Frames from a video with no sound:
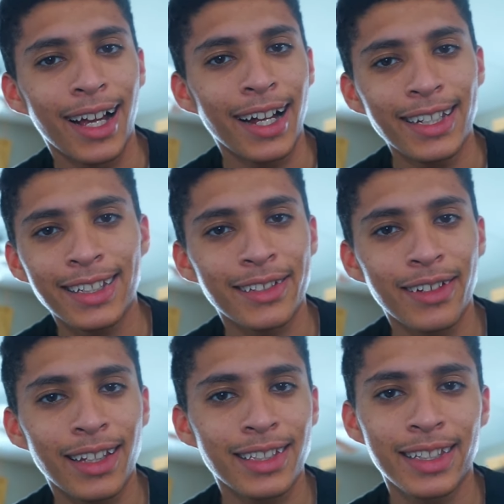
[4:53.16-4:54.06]
Ideas are
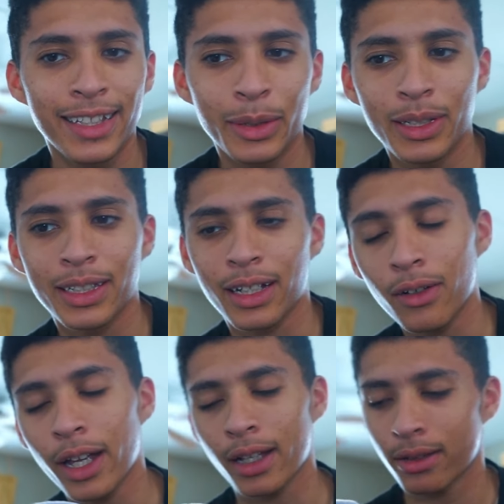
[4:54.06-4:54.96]
not something you just like,
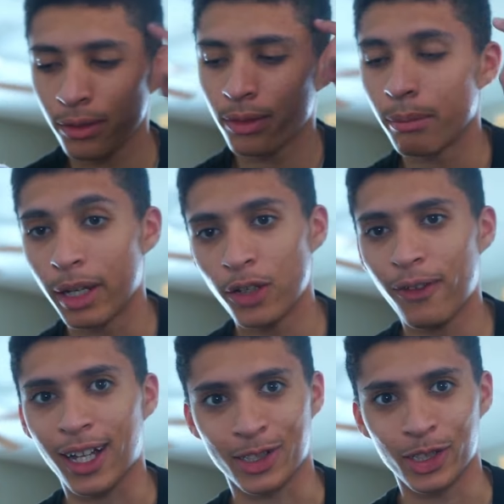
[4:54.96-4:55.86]
okay, dude,
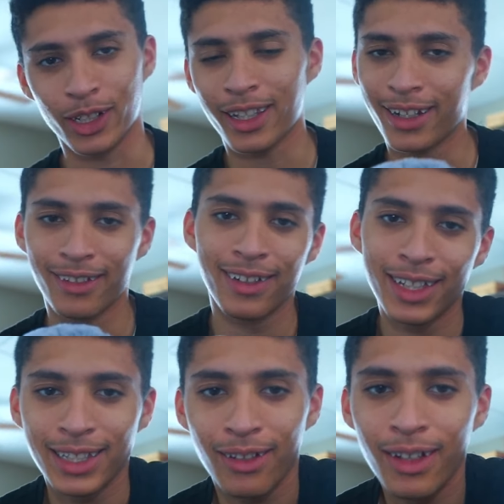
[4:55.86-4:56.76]
manufacture, you know?
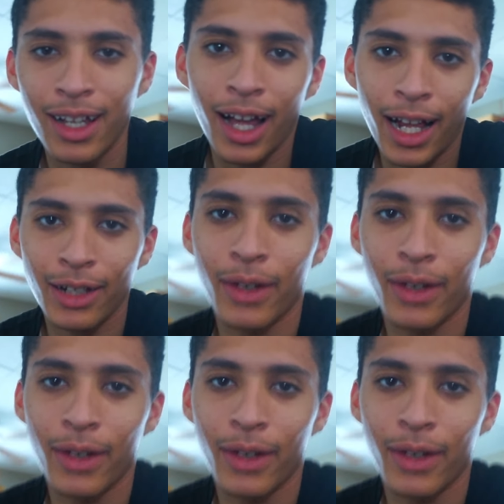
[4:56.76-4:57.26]
So I don't know.